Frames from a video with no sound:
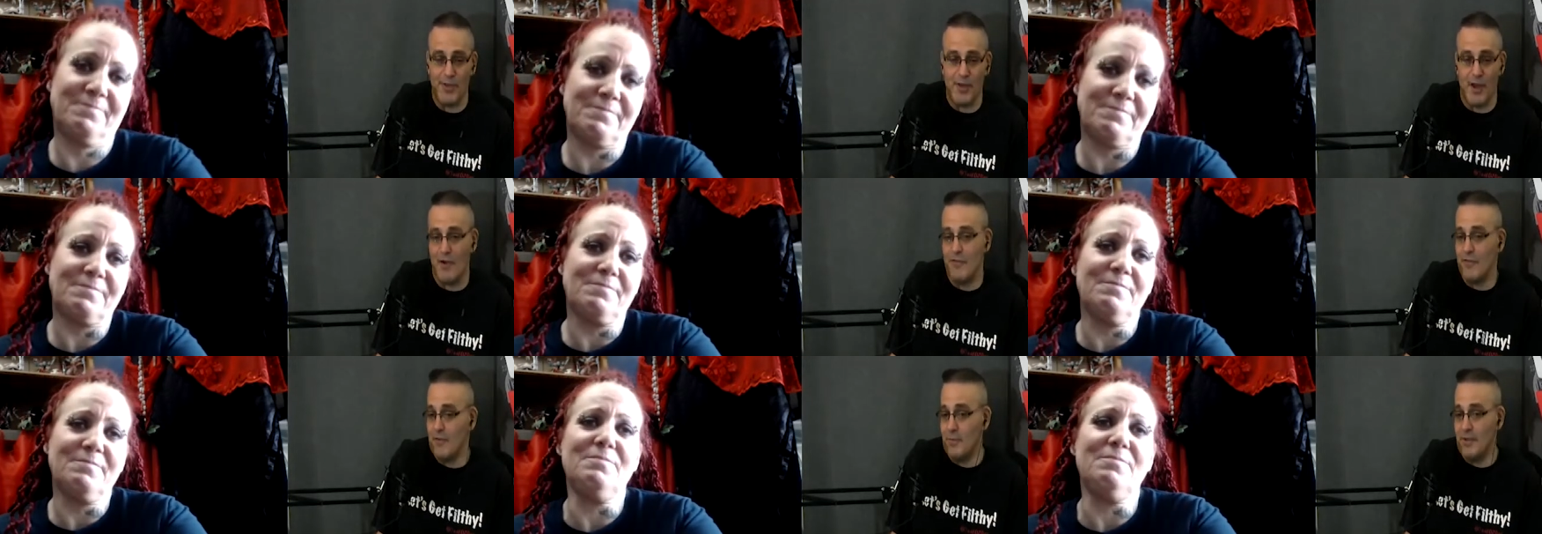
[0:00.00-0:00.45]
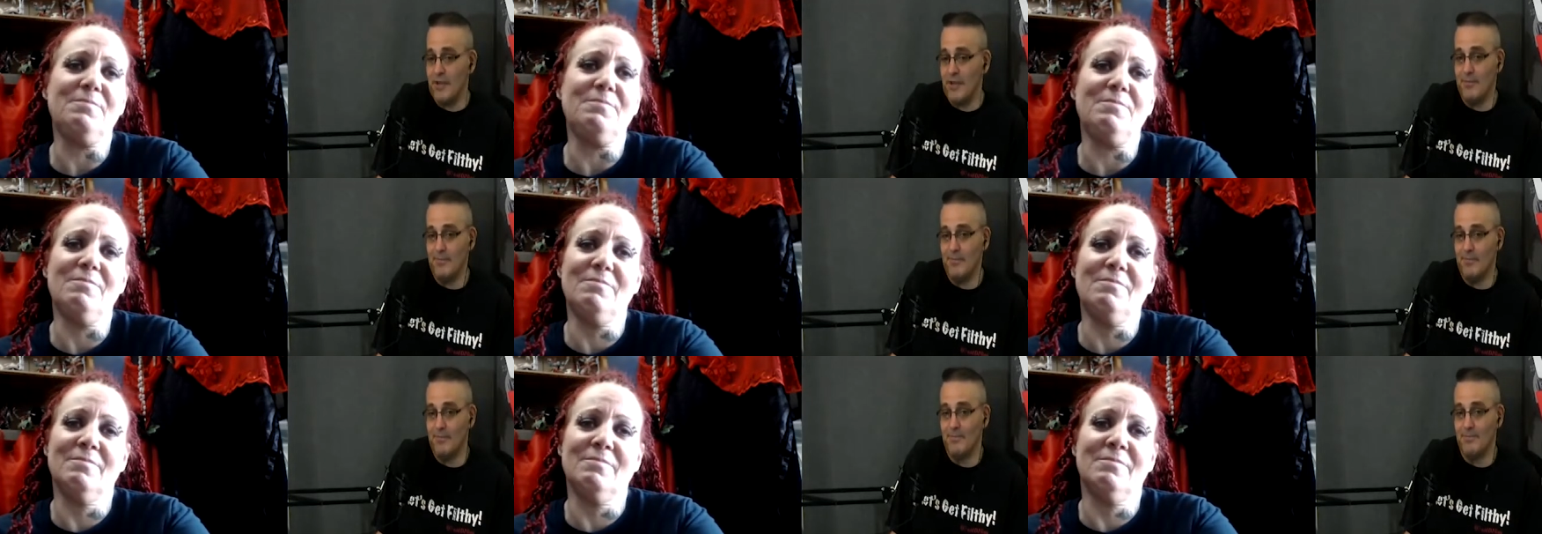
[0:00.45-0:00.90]
Speaker 1: the government
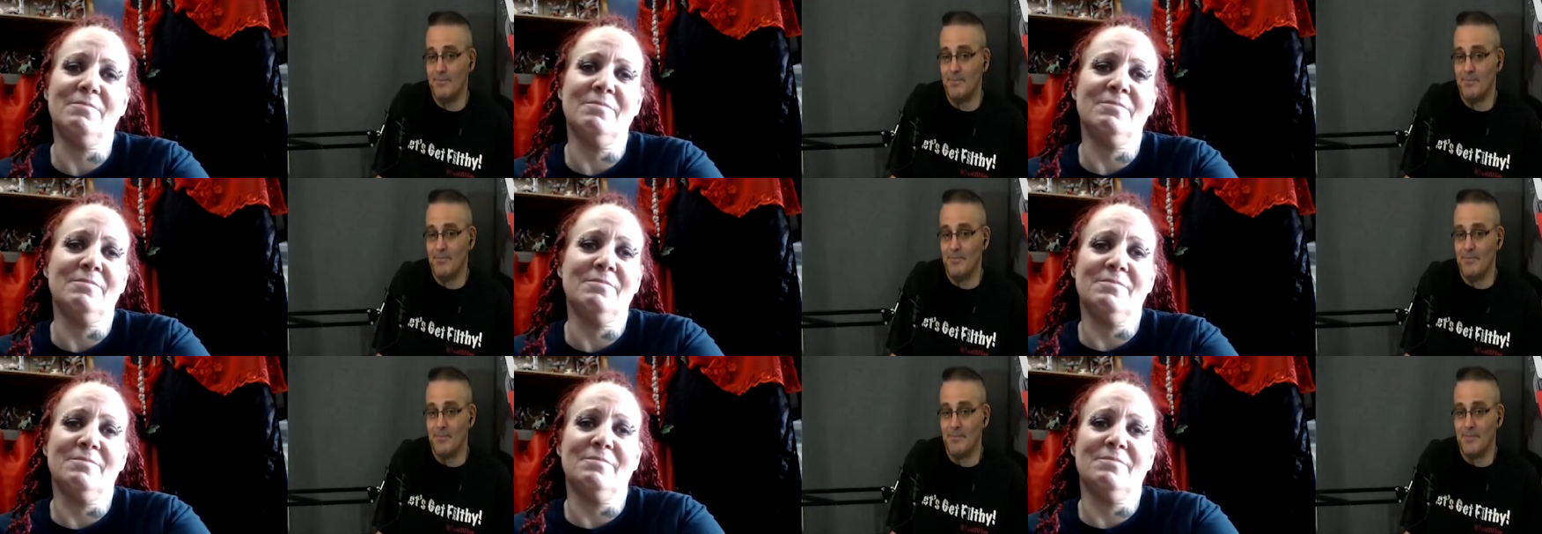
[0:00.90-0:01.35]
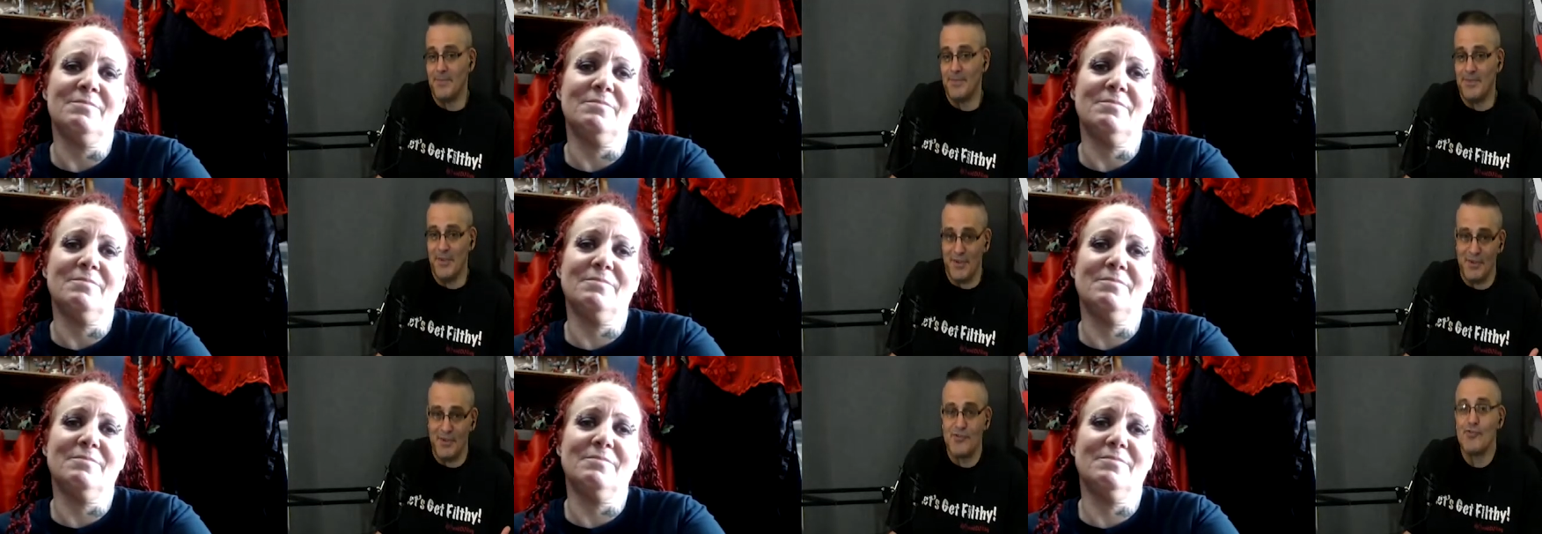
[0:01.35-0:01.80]

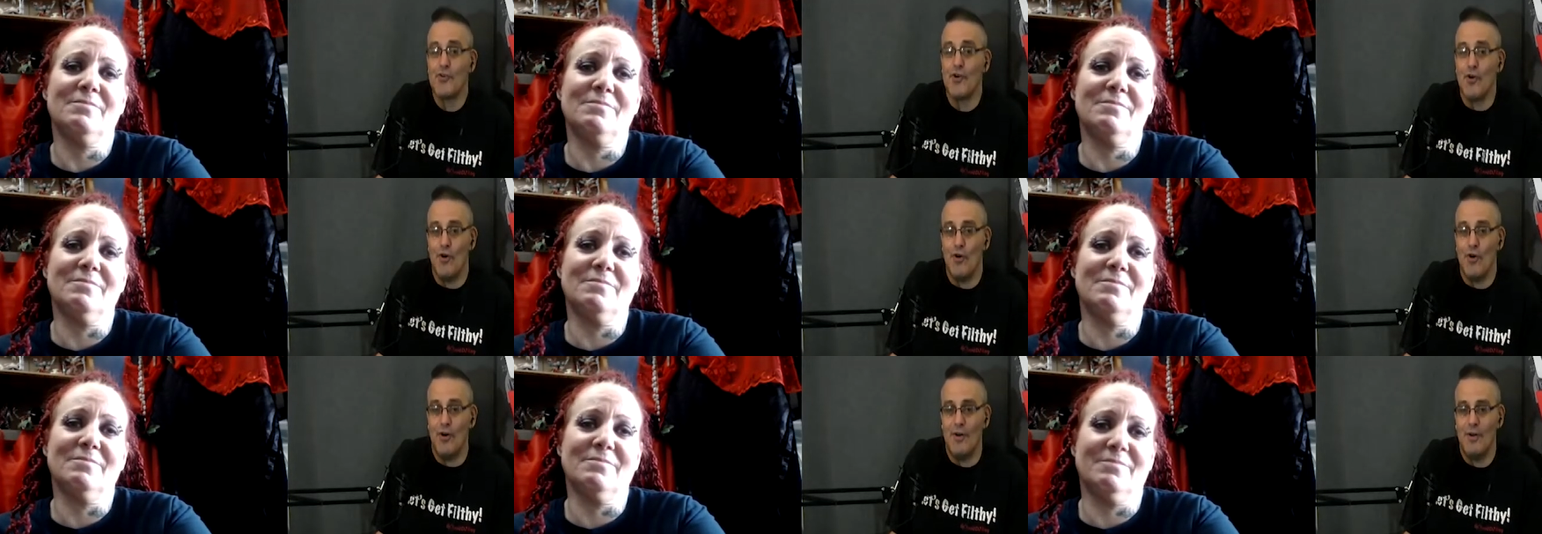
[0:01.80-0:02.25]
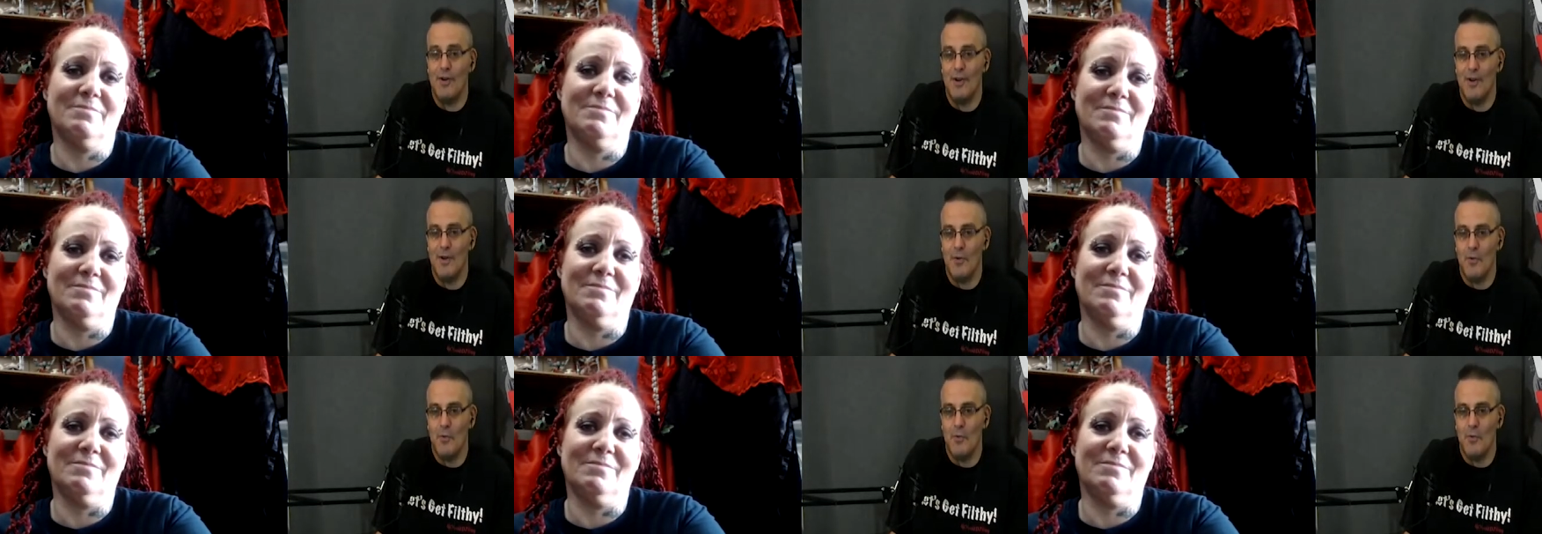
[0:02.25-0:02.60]
to control